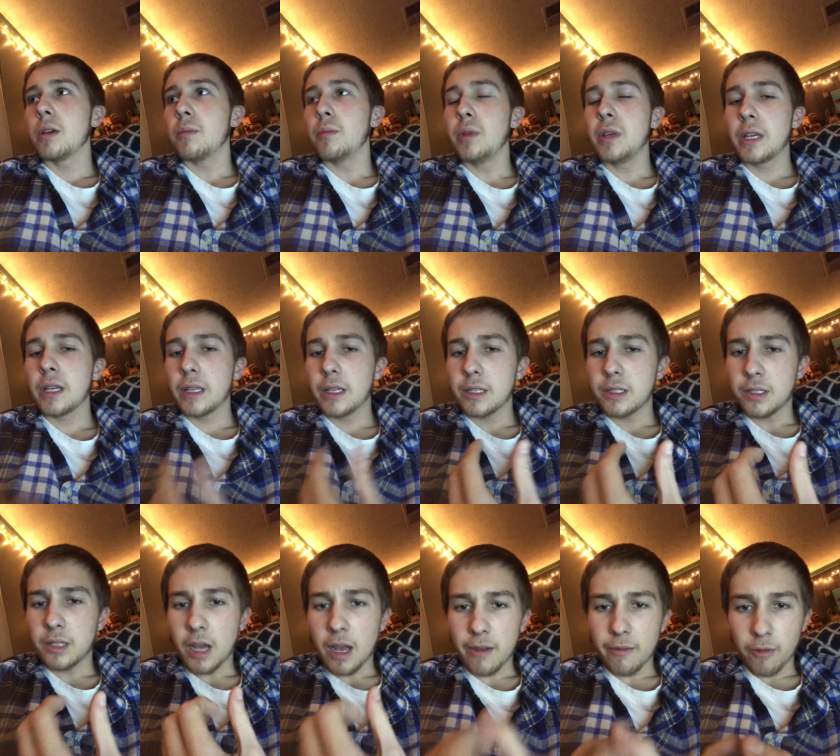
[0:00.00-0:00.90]
being in this
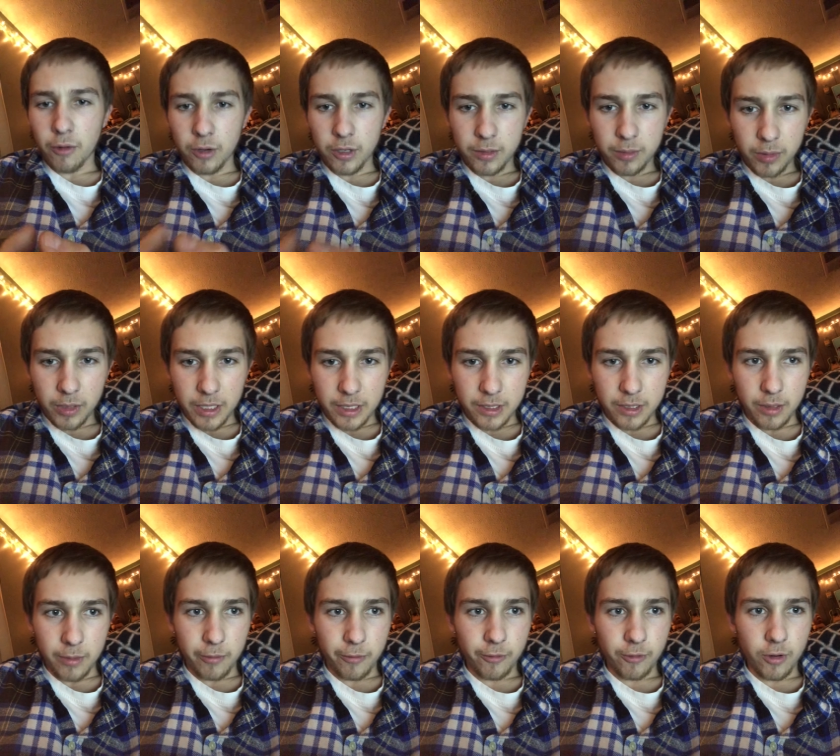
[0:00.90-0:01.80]
diverse place that
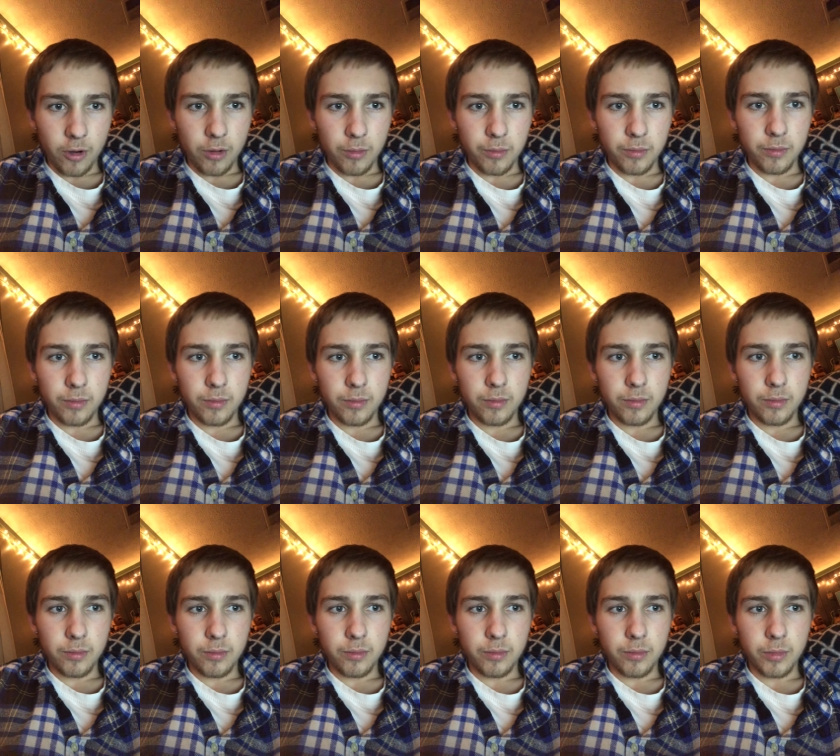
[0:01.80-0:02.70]
I'm from,
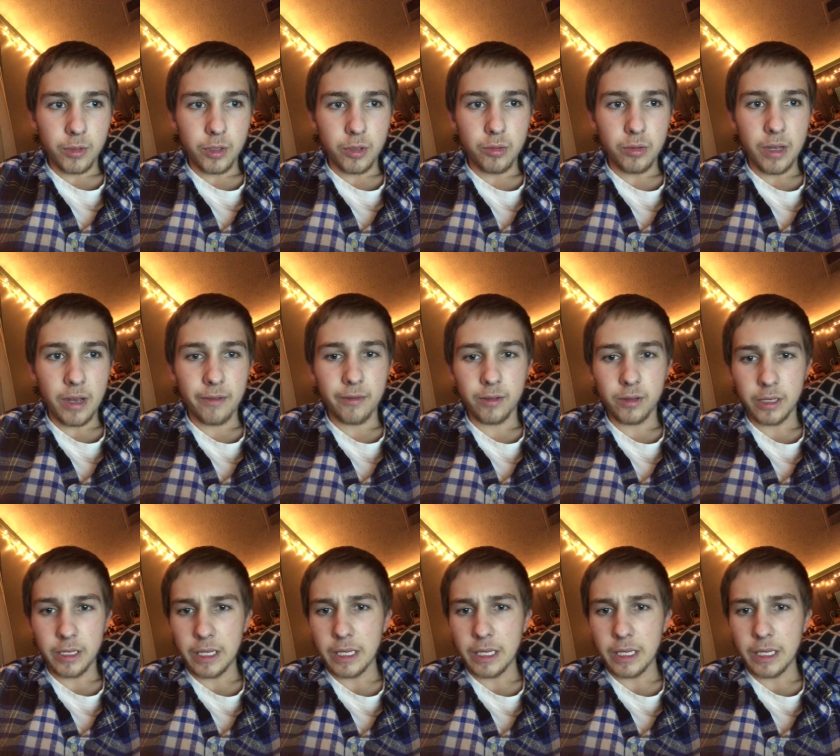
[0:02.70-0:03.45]
you definitely